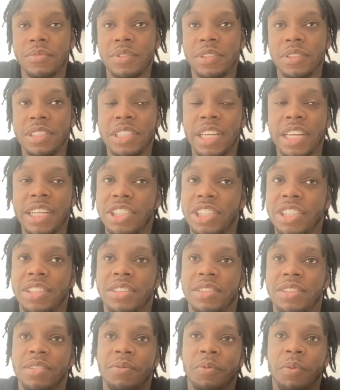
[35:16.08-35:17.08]
Yeah,
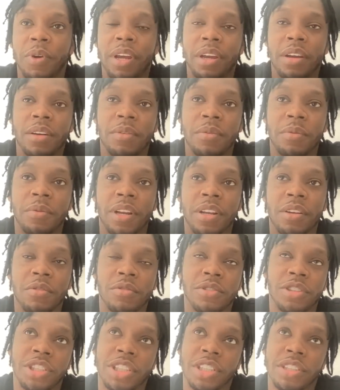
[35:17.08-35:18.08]
just we're
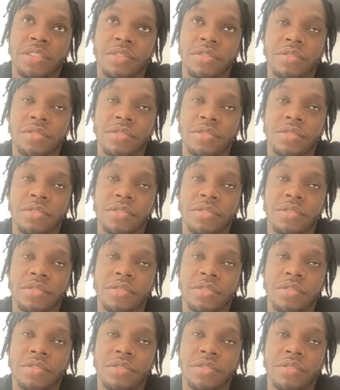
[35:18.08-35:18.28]
launching